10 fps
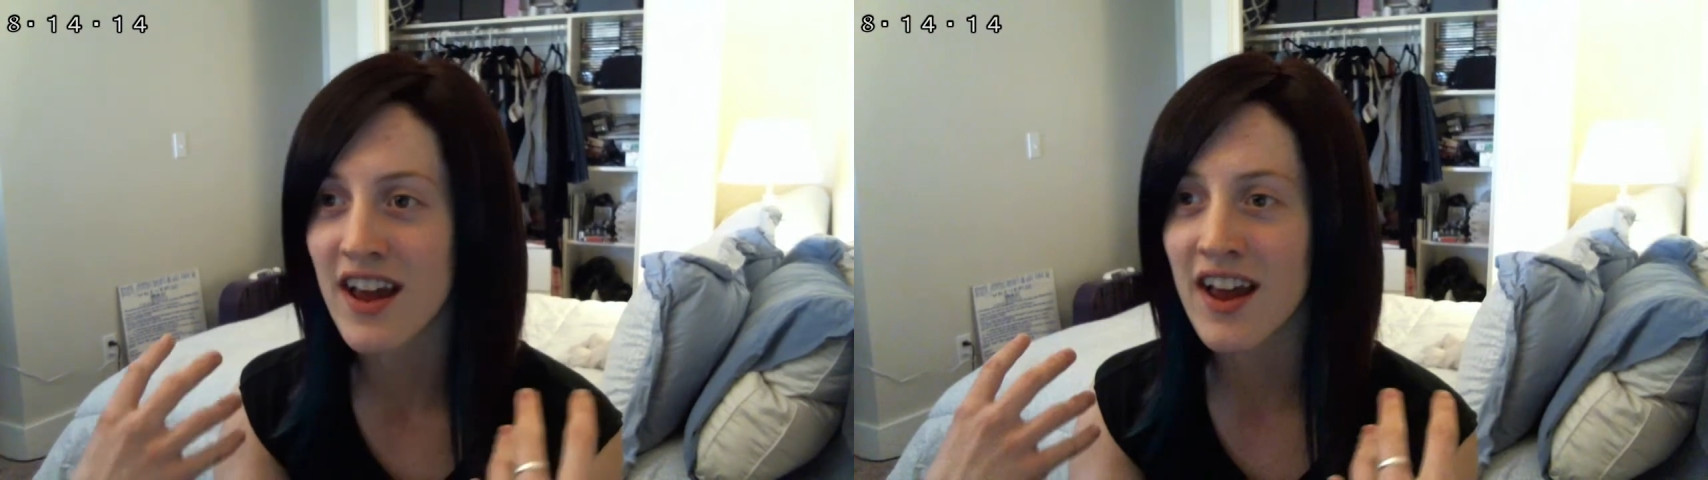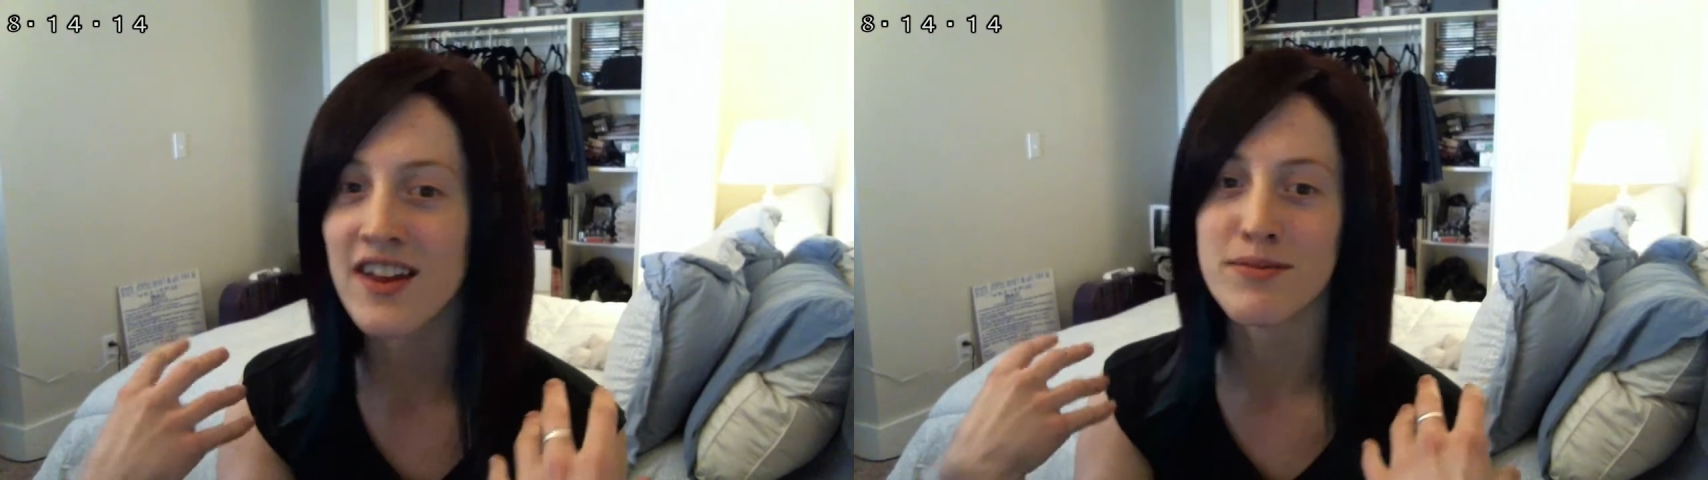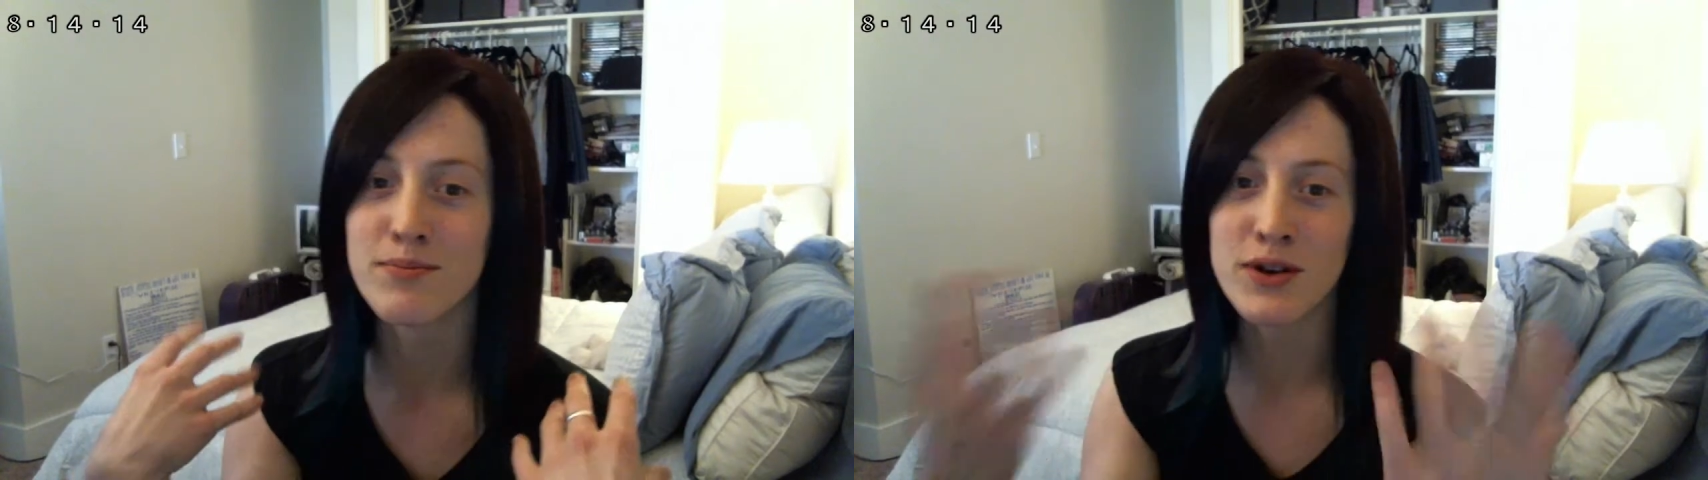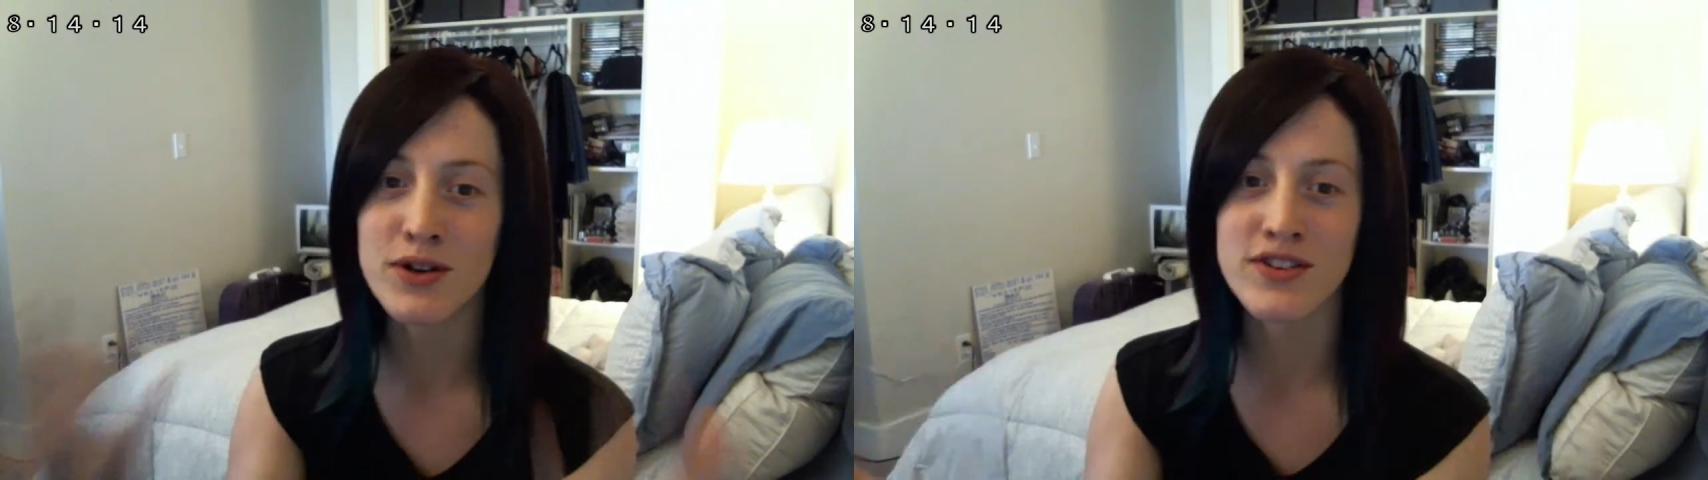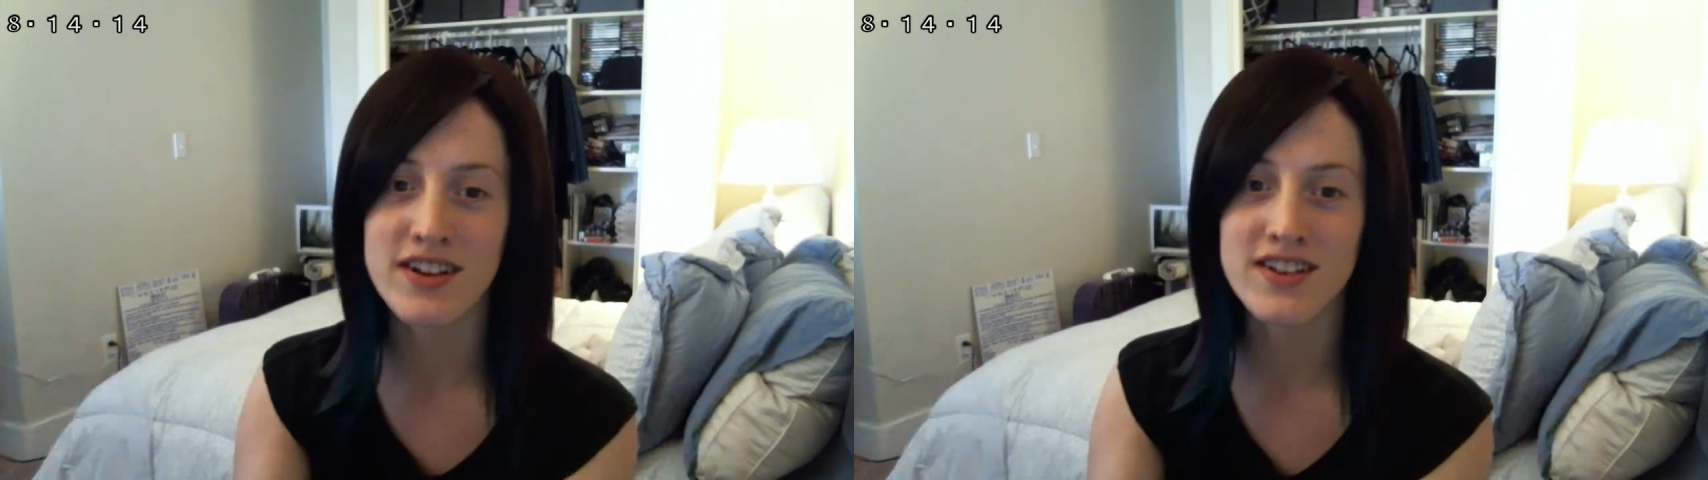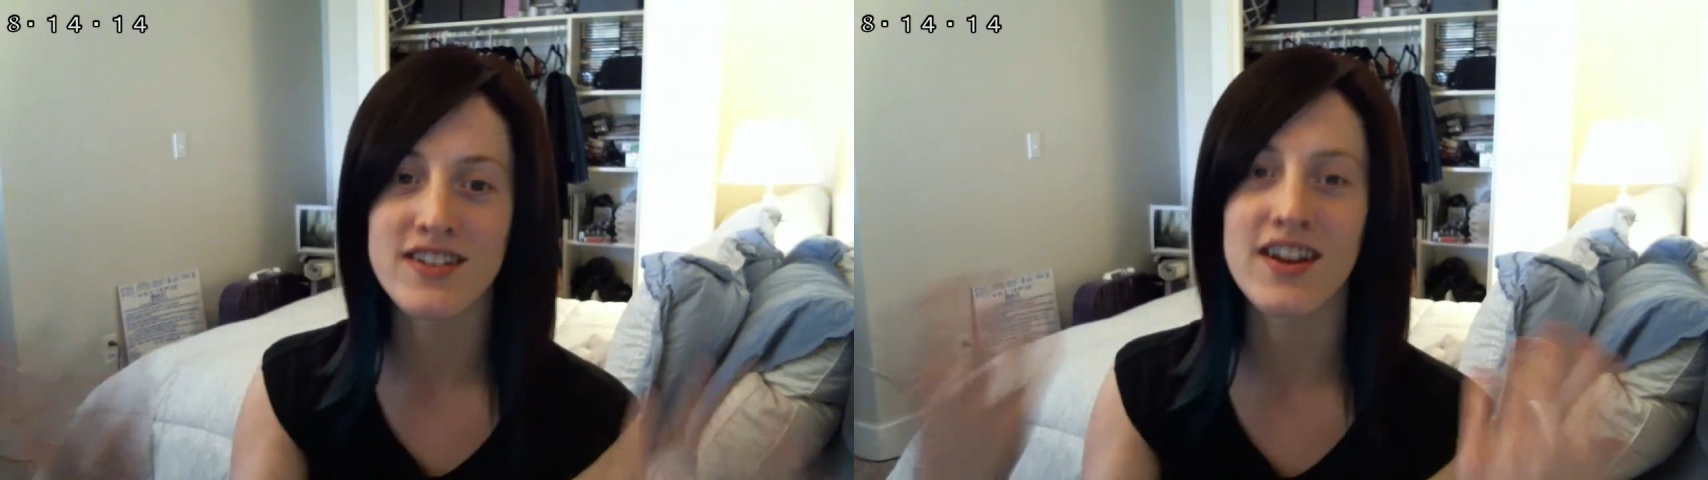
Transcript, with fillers: and music